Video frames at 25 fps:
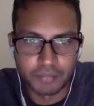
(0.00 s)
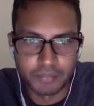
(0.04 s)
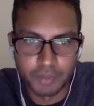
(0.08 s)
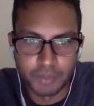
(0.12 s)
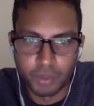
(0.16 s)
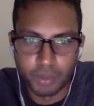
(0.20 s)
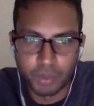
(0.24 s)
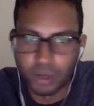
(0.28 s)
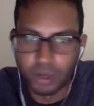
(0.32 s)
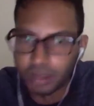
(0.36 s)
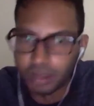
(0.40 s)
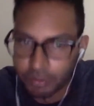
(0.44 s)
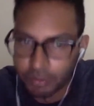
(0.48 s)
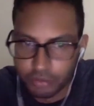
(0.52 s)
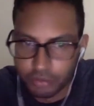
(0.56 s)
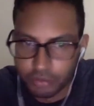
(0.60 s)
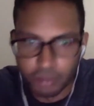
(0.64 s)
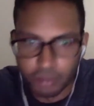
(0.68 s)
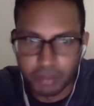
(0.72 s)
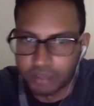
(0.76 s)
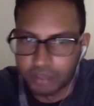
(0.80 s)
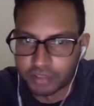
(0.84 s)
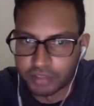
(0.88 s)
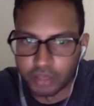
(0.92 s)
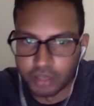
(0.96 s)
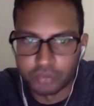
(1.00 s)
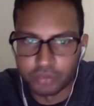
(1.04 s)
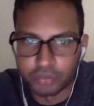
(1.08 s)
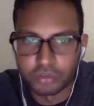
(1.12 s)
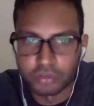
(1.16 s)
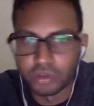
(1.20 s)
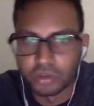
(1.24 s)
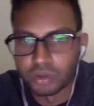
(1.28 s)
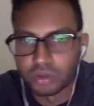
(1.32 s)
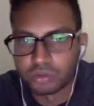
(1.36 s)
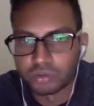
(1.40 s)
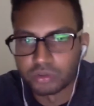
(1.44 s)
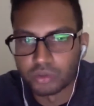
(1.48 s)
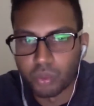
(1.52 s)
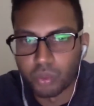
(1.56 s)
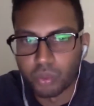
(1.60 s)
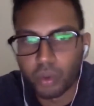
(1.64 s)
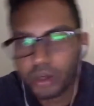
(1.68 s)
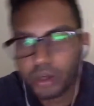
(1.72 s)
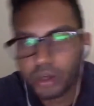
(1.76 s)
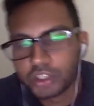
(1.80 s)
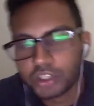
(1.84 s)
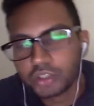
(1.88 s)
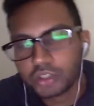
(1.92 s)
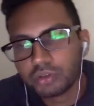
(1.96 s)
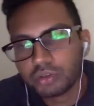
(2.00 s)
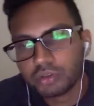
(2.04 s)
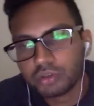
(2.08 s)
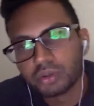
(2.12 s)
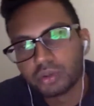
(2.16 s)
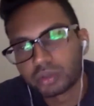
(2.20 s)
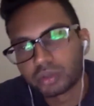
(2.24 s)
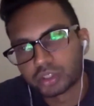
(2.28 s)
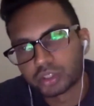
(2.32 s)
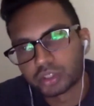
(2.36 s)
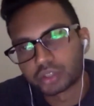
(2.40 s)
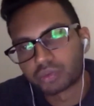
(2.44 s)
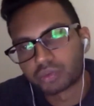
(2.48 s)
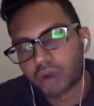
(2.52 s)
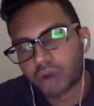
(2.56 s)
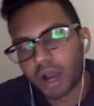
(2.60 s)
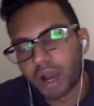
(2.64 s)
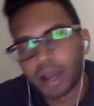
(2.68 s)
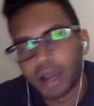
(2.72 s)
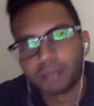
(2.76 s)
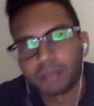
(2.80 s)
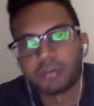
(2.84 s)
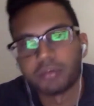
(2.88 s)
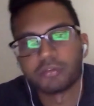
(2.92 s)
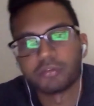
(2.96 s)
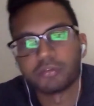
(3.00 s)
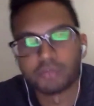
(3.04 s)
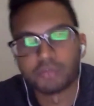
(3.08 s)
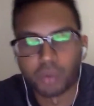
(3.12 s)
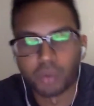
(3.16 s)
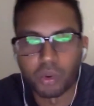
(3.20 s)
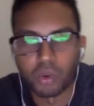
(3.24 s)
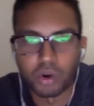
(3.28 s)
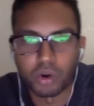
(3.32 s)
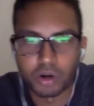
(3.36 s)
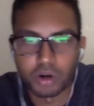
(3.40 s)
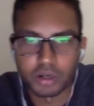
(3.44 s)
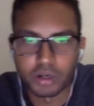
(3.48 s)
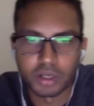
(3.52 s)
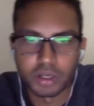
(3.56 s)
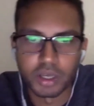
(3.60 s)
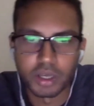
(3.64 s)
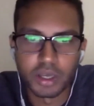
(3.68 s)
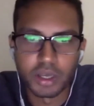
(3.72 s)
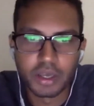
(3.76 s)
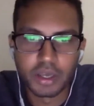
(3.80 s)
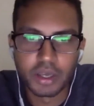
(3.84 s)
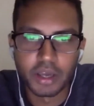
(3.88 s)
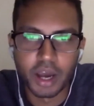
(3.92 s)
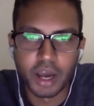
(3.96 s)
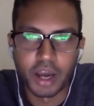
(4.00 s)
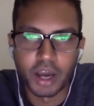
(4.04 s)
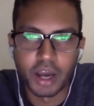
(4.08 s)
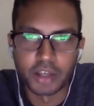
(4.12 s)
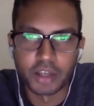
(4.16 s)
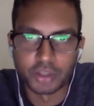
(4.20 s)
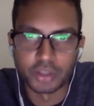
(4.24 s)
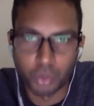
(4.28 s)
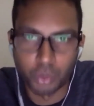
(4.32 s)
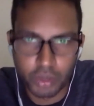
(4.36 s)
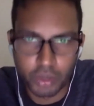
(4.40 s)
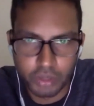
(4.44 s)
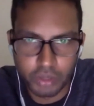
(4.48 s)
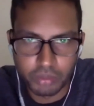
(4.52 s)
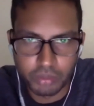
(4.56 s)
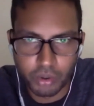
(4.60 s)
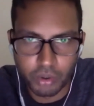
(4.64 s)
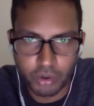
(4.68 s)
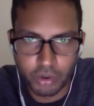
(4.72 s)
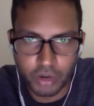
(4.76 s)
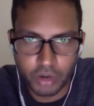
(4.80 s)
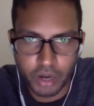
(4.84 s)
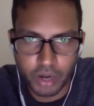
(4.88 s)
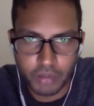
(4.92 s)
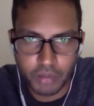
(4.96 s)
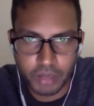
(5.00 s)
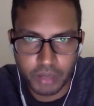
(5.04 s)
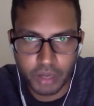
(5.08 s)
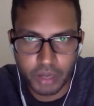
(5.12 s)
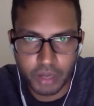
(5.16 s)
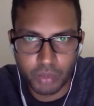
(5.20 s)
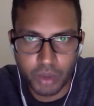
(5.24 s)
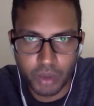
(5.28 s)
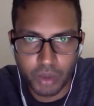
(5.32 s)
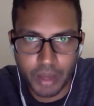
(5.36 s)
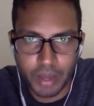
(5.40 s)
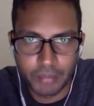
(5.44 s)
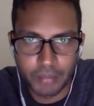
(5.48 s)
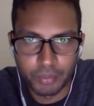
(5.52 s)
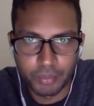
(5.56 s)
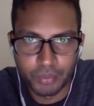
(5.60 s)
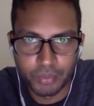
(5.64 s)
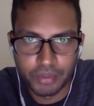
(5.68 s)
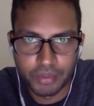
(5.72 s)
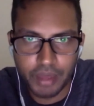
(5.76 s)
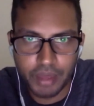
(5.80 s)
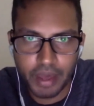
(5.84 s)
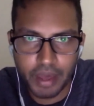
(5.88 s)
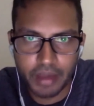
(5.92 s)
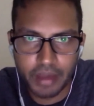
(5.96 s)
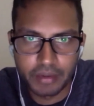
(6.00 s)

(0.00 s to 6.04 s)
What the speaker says: want to live someplace else too. So what did you do or try before joining the program? Kind of what happened with that?